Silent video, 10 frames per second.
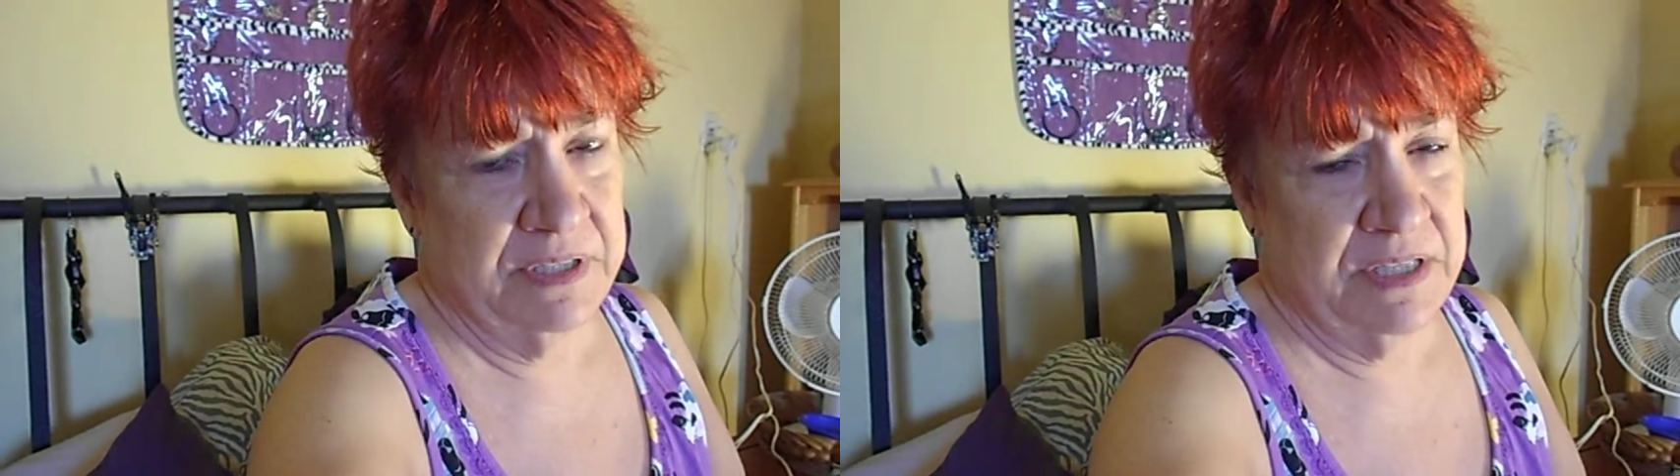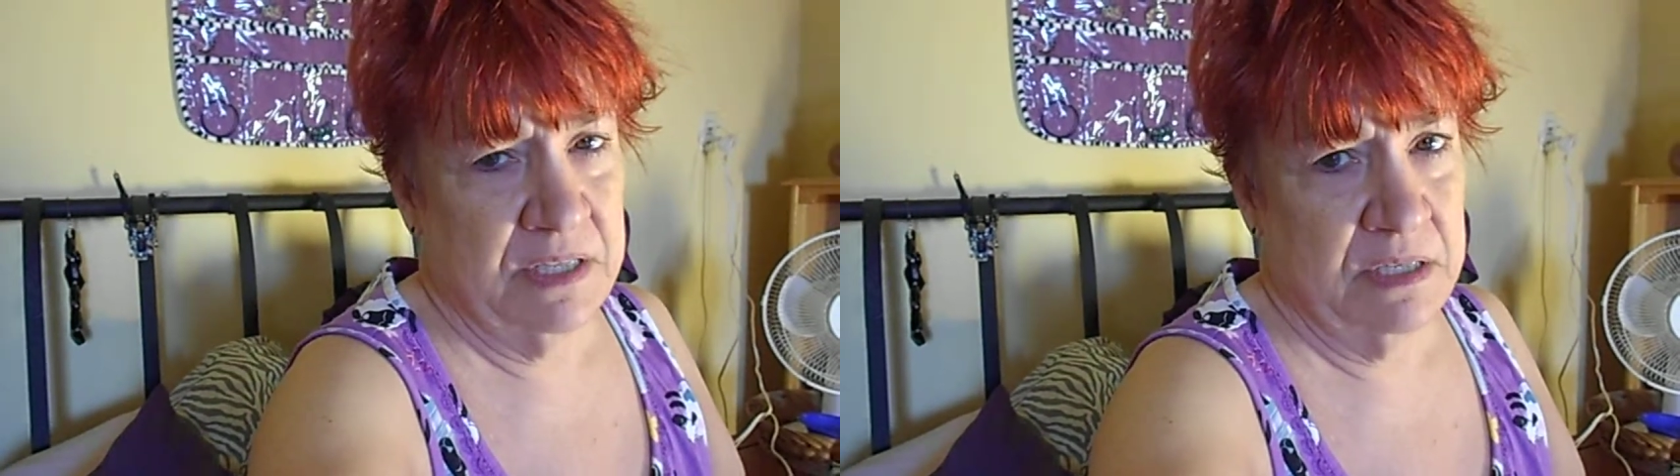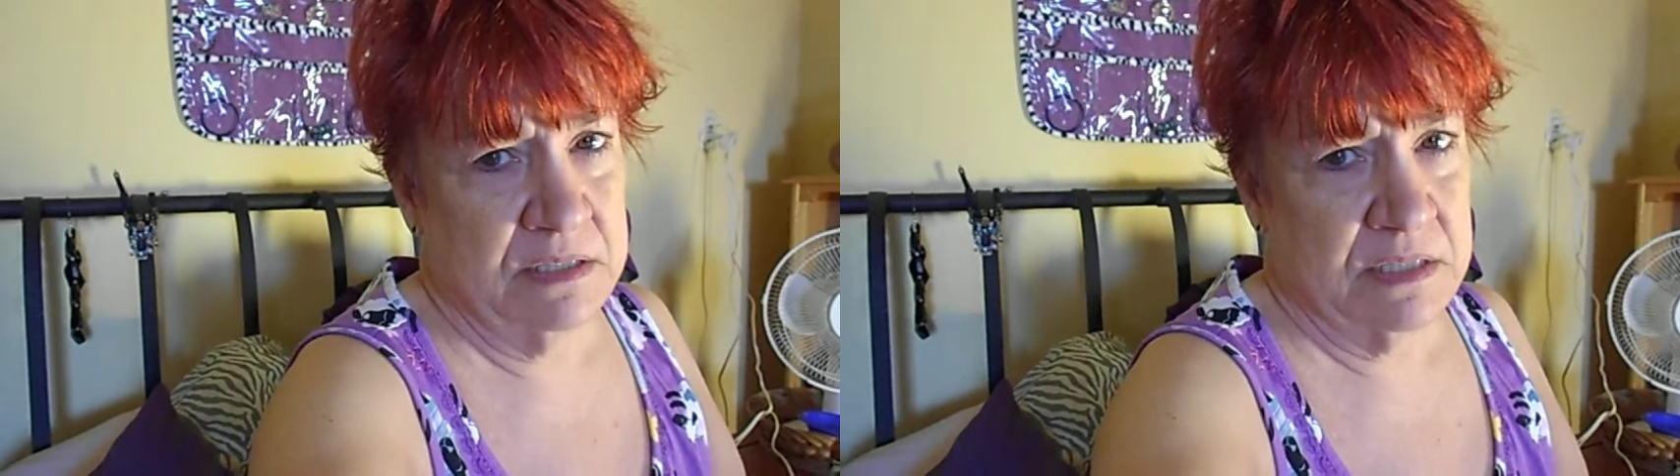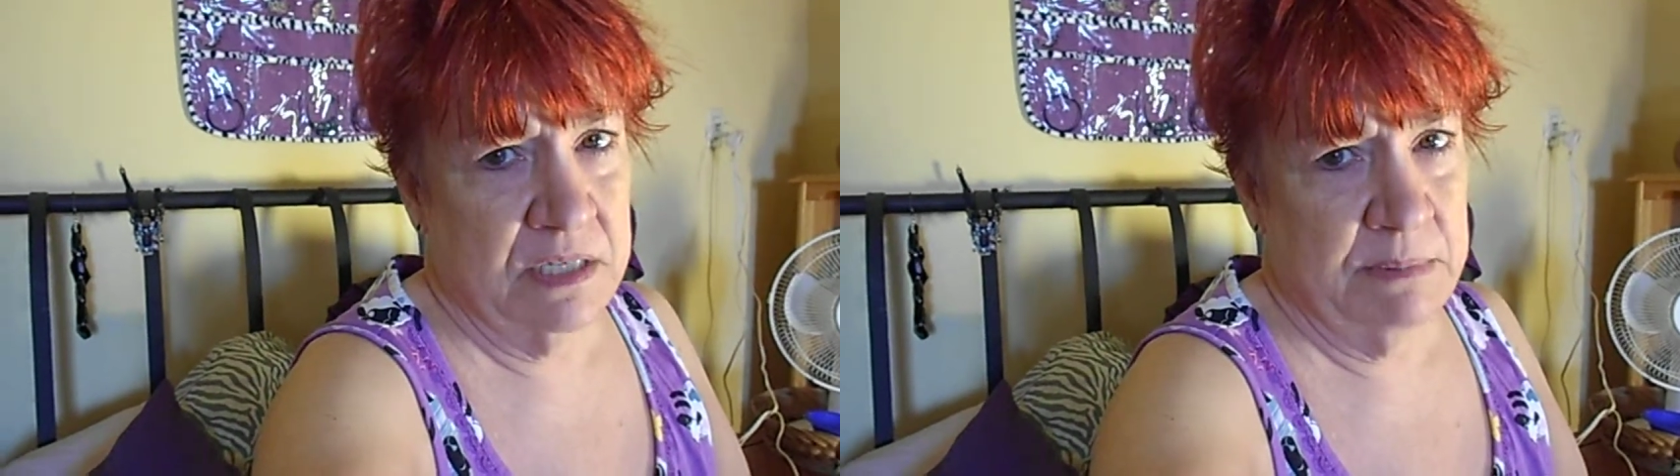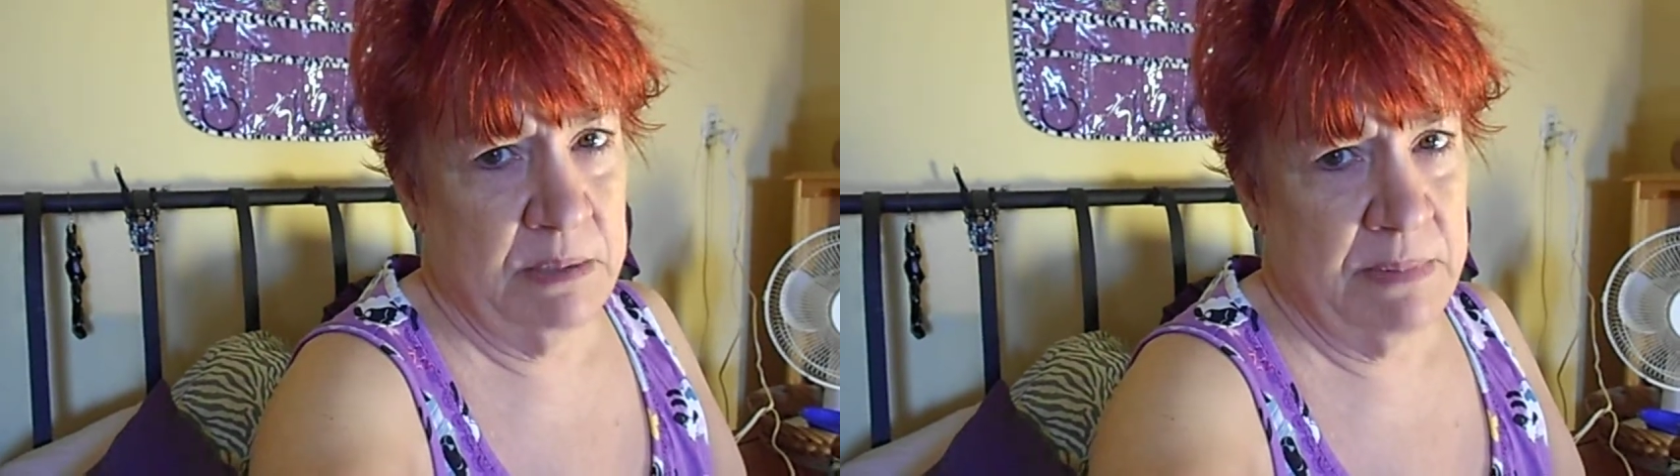then it's
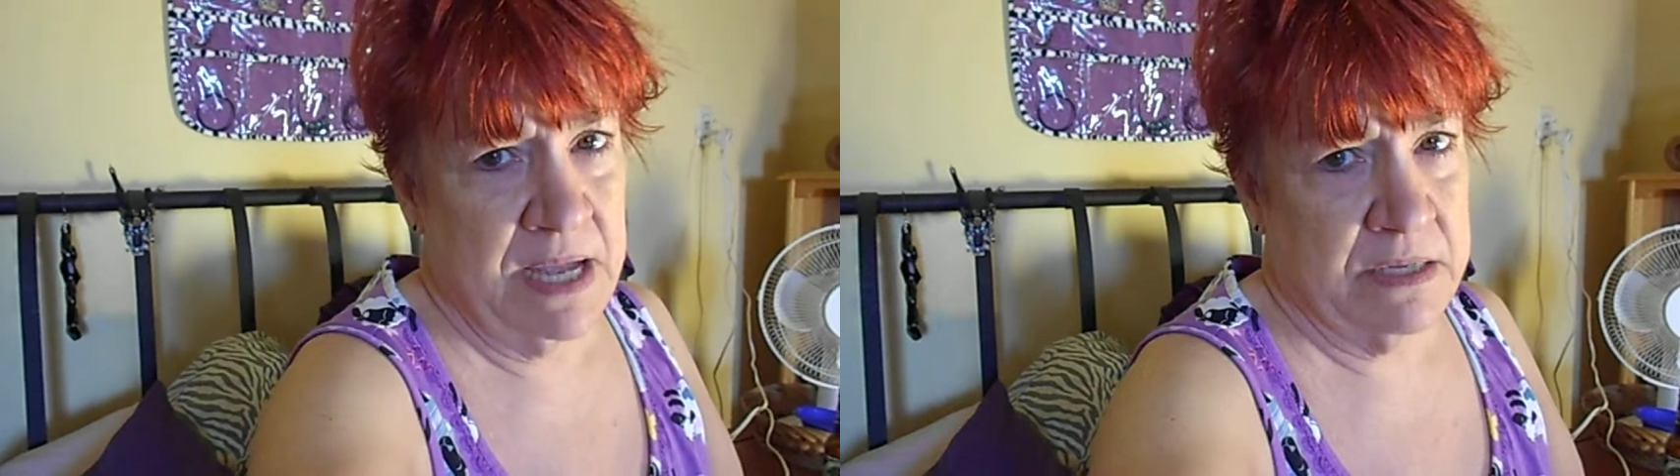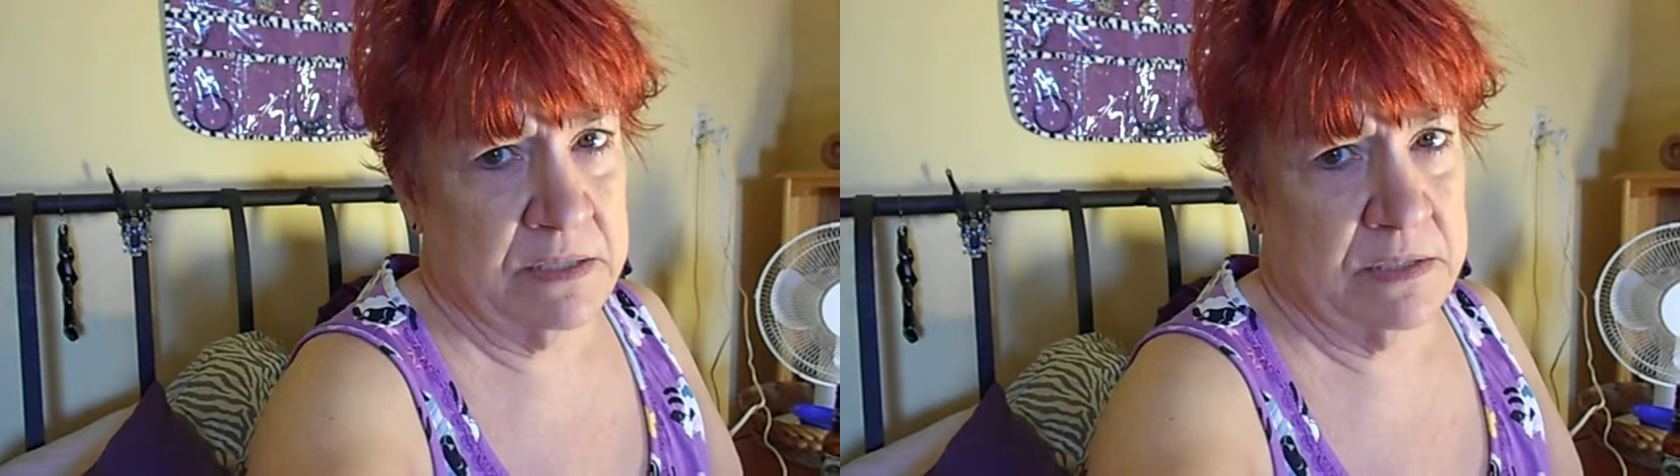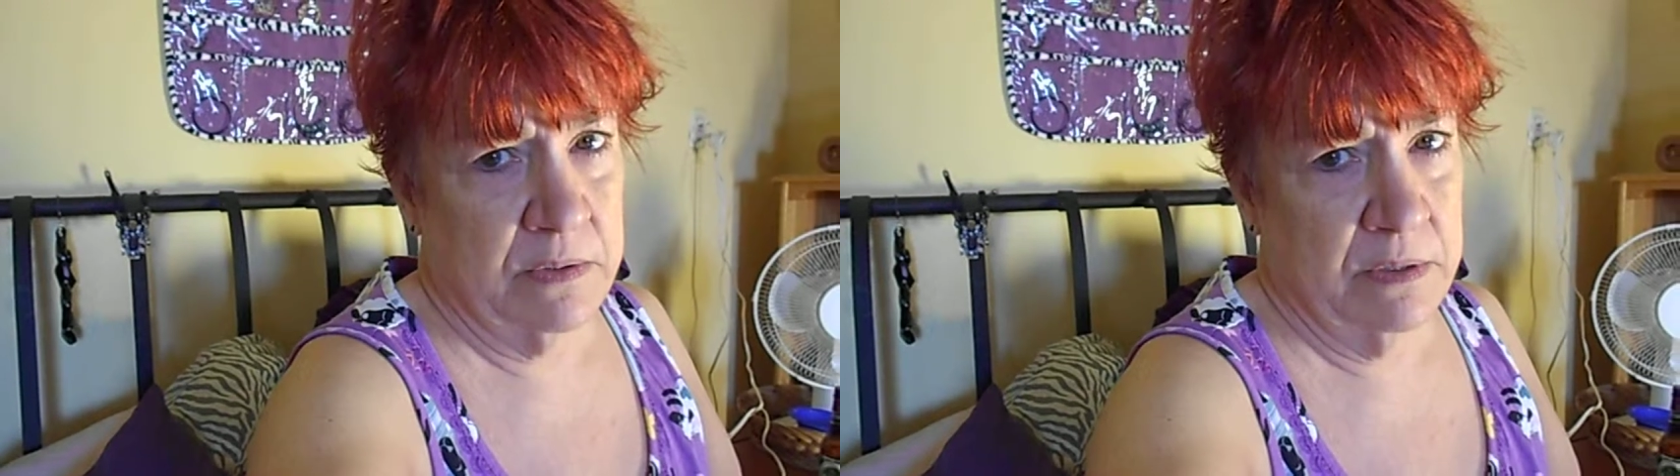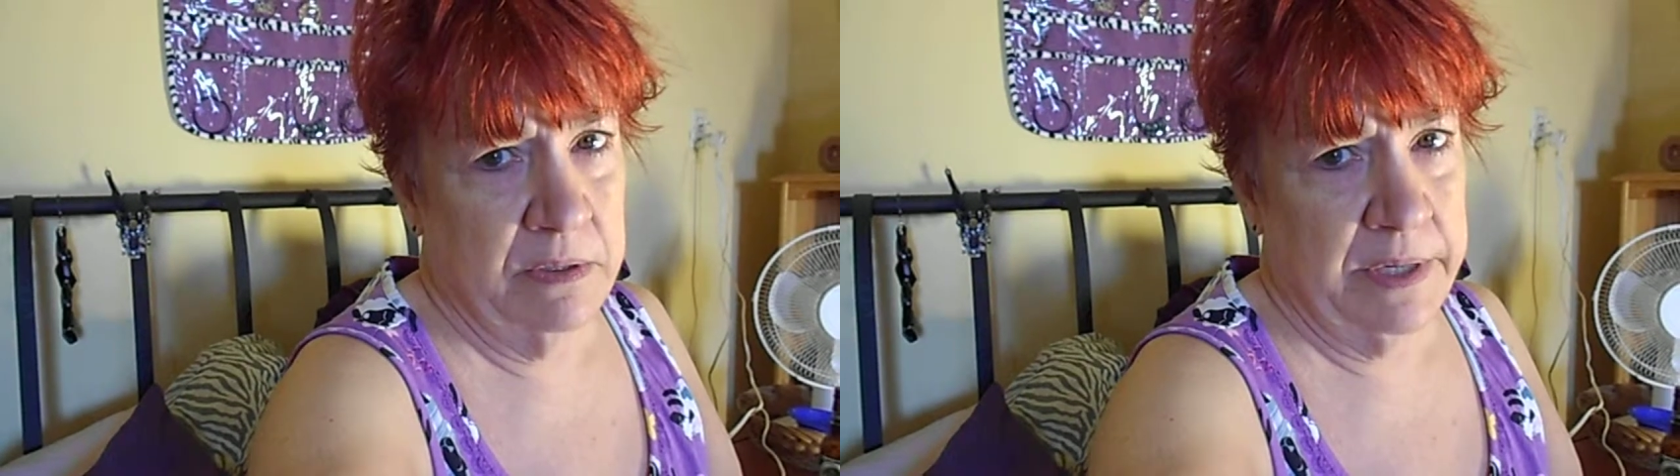going to be Mac Store,